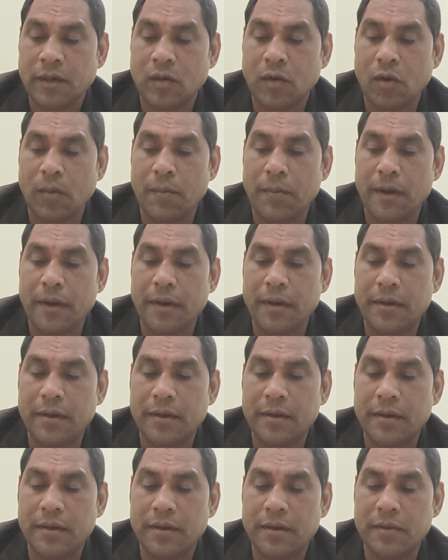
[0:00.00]

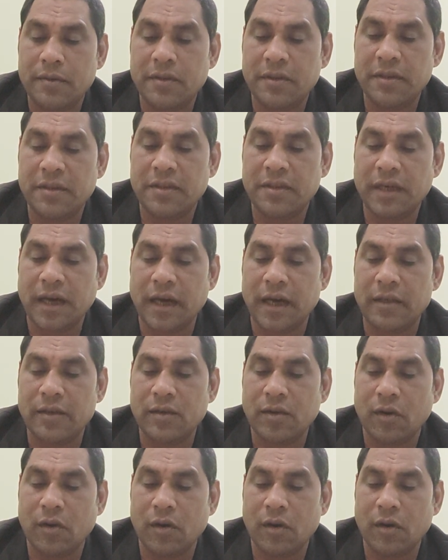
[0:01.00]
government to
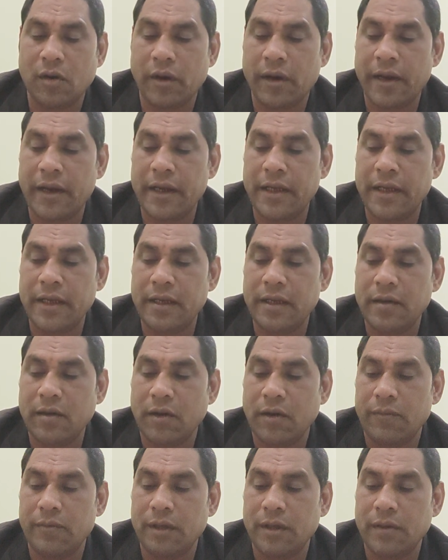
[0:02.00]
discharge all or any
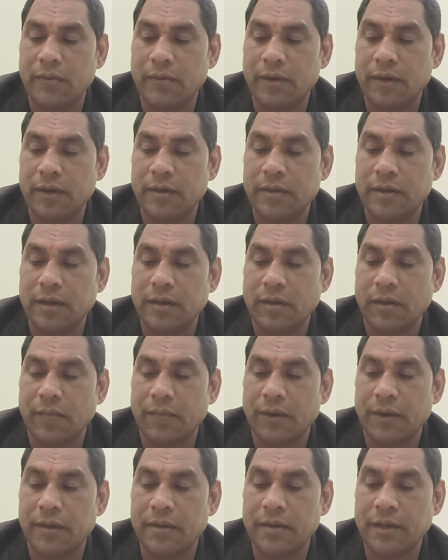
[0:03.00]
of the function
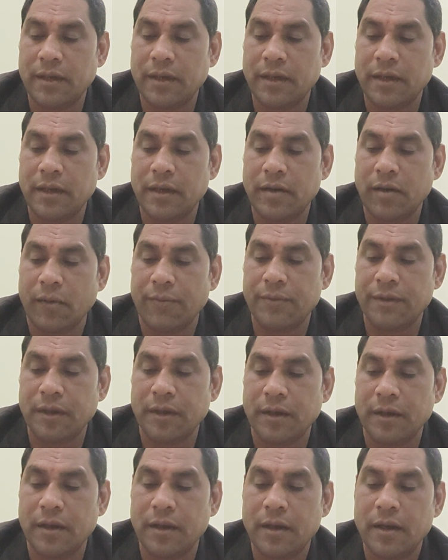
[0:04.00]
of a circle
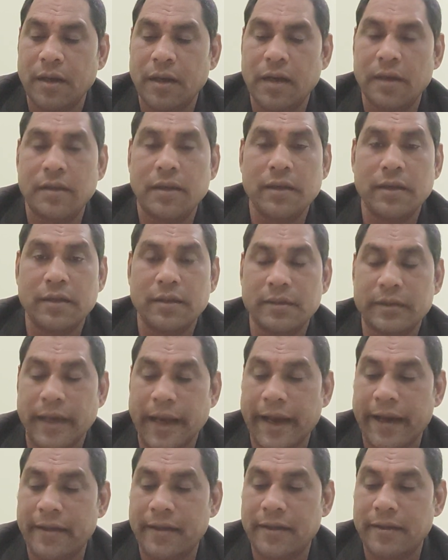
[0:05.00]
officer under this
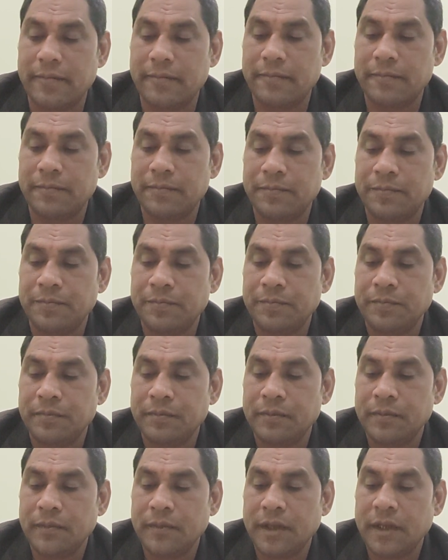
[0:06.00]
act.
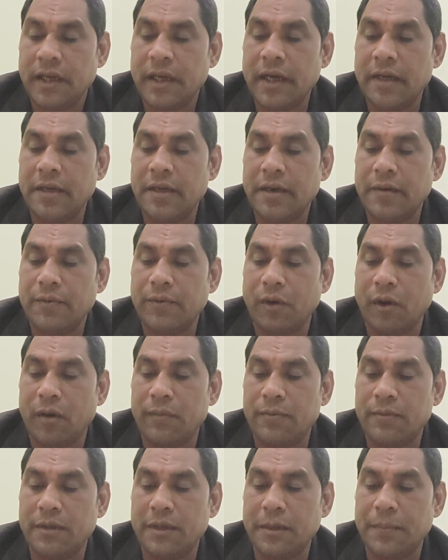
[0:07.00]
Land
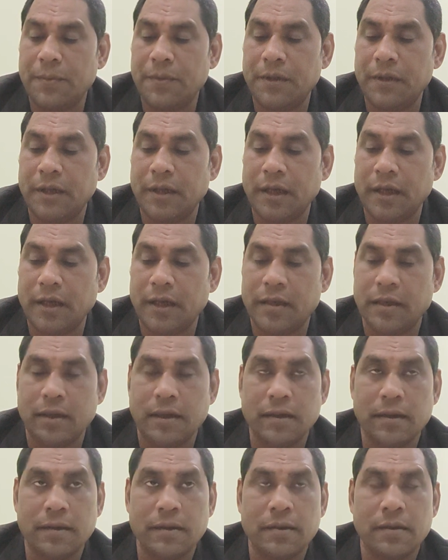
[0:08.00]
Reforms Deputy
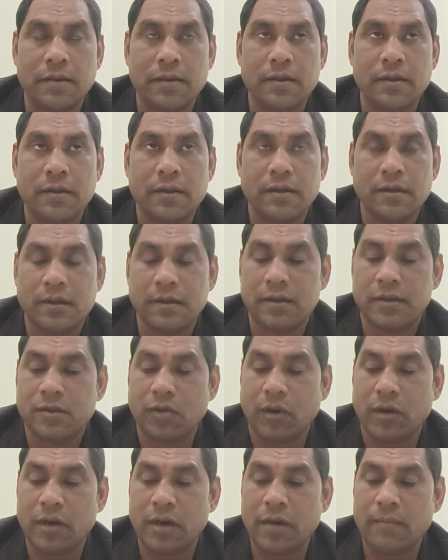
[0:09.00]
Collector, the
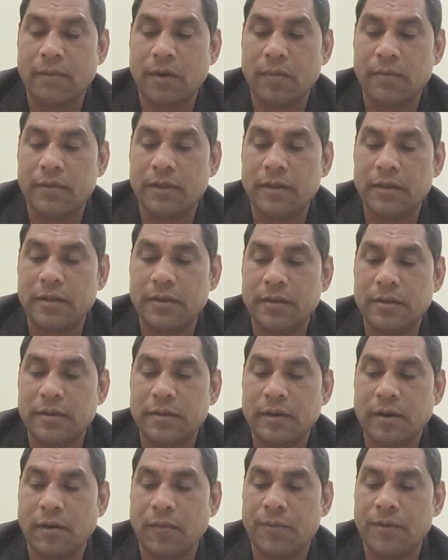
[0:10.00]
short name of this
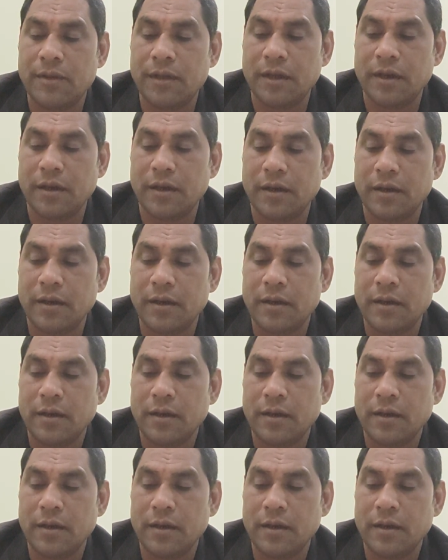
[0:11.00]
officer,